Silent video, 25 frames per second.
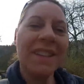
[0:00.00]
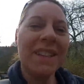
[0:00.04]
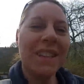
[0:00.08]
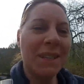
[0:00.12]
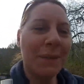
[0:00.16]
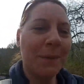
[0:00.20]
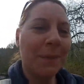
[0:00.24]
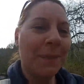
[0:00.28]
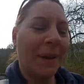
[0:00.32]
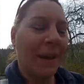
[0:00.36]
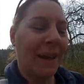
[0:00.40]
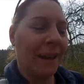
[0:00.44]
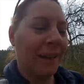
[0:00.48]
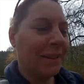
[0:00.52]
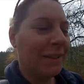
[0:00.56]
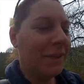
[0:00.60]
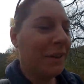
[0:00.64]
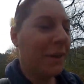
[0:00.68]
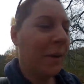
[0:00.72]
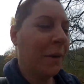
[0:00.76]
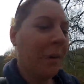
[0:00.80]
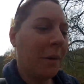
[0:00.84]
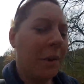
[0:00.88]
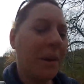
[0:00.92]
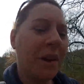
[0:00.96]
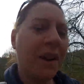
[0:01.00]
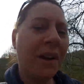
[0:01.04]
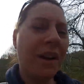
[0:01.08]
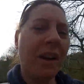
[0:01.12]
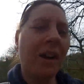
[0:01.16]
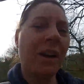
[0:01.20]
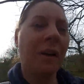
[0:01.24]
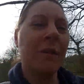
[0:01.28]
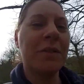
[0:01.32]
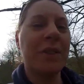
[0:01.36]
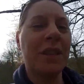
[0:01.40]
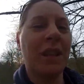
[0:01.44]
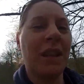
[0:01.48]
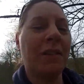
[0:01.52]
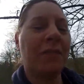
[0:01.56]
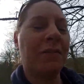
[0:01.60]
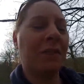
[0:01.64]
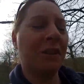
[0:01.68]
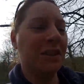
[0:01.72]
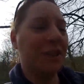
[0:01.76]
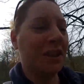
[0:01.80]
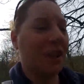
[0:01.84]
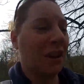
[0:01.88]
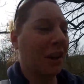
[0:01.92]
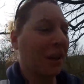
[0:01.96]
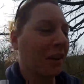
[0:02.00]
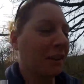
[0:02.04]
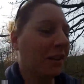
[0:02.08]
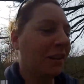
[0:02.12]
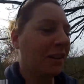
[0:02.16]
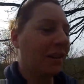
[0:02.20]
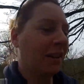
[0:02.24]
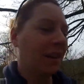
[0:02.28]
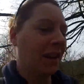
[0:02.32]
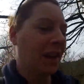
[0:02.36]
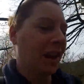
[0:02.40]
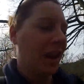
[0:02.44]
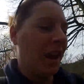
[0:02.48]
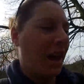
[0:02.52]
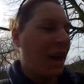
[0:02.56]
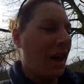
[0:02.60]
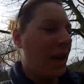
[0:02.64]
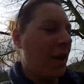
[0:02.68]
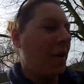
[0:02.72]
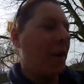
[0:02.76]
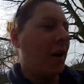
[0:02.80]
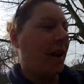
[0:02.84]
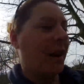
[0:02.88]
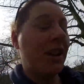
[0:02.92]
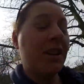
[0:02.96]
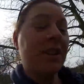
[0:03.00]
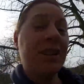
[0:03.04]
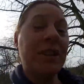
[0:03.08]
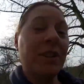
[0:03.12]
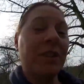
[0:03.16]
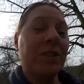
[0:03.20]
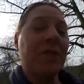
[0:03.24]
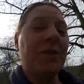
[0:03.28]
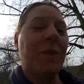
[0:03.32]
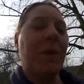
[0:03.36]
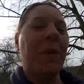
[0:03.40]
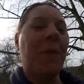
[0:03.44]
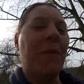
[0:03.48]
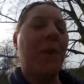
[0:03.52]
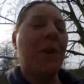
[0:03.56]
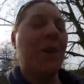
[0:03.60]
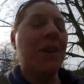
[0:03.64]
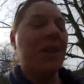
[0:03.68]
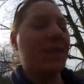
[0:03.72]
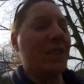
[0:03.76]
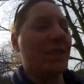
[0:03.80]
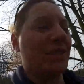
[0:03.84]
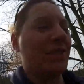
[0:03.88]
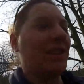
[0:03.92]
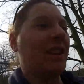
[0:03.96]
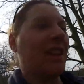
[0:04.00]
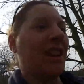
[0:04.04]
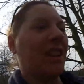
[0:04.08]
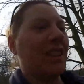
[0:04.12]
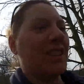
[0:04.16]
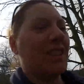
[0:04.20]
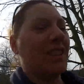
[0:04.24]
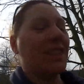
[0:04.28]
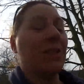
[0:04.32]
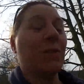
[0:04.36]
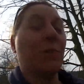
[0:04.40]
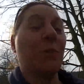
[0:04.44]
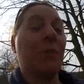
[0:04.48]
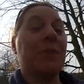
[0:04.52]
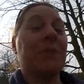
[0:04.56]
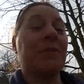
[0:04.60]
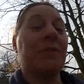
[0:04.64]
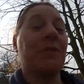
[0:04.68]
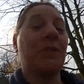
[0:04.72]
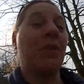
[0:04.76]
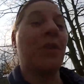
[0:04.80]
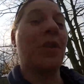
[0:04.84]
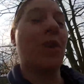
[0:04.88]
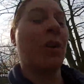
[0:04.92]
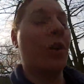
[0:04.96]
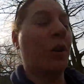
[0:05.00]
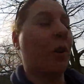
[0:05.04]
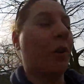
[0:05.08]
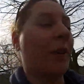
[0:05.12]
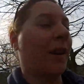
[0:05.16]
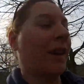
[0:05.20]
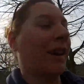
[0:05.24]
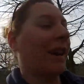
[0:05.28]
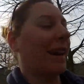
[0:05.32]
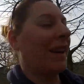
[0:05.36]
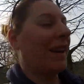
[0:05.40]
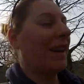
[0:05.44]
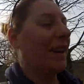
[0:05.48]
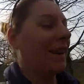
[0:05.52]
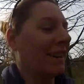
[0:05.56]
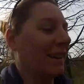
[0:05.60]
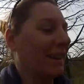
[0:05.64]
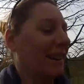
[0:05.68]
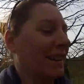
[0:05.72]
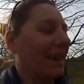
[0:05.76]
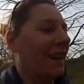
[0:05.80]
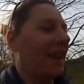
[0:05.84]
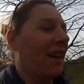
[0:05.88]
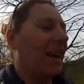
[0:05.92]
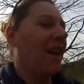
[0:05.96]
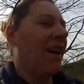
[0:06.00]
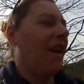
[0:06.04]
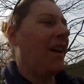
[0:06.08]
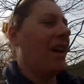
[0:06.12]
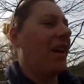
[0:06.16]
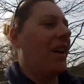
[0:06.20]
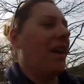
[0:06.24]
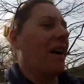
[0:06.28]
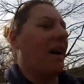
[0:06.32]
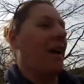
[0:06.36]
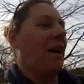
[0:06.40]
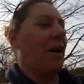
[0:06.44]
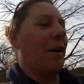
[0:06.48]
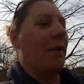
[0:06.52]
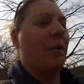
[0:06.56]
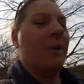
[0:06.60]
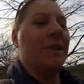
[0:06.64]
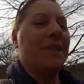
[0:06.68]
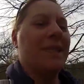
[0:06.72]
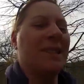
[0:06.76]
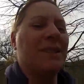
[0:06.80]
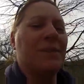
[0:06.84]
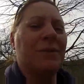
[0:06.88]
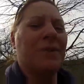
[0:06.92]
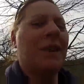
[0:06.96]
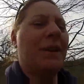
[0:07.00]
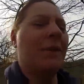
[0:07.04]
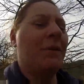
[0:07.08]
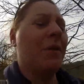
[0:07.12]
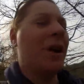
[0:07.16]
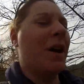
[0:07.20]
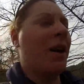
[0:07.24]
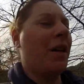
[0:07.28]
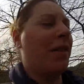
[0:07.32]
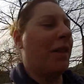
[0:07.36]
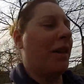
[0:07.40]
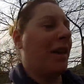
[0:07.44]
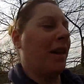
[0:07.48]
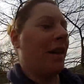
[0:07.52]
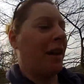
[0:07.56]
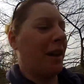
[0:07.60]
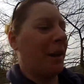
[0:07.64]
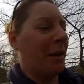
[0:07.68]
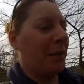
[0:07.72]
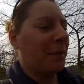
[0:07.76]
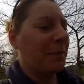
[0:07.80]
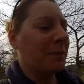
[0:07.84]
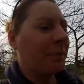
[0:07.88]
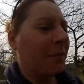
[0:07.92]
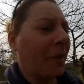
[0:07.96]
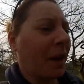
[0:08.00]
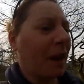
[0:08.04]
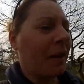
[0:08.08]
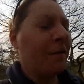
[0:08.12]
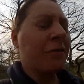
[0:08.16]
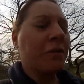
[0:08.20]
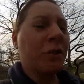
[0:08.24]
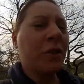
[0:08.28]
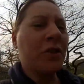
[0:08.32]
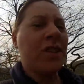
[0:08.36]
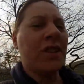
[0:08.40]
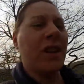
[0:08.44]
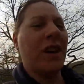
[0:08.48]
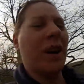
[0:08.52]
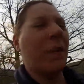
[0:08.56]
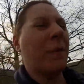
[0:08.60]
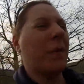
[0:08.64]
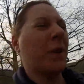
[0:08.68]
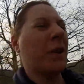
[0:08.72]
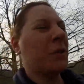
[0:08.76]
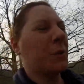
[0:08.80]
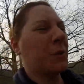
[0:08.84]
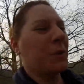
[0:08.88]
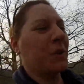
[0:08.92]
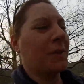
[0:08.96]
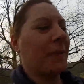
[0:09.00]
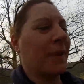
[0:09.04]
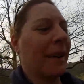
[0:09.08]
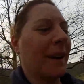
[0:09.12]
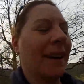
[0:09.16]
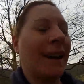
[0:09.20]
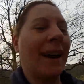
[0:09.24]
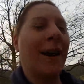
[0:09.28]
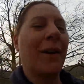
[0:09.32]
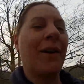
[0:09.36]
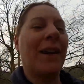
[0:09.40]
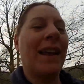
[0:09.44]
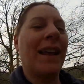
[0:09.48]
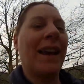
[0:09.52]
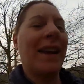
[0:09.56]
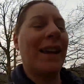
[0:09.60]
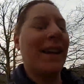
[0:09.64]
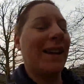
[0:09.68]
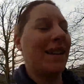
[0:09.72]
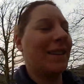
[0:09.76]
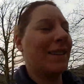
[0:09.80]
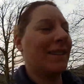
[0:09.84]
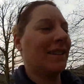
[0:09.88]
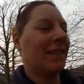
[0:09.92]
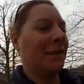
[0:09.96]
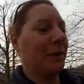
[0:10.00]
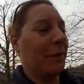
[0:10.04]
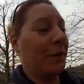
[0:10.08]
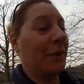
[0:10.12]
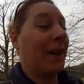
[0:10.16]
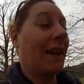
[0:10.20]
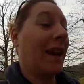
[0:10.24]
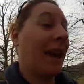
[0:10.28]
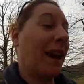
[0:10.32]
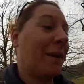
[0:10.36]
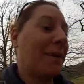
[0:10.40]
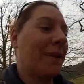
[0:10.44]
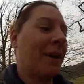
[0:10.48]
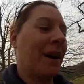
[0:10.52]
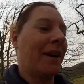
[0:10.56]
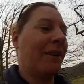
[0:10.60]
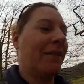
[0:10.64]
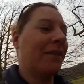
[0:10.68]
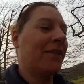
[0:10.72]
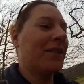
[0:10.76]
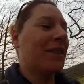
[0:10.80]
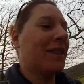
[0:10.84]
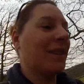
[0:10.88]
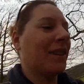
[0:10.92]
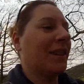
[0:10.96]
change of plan. We were going up to Loughrig Tarn, and I just looked at my watch and realised it's almost 4 o'clock already, which isn't really worth it. Unfortunately our bus was about an hour late when we came out,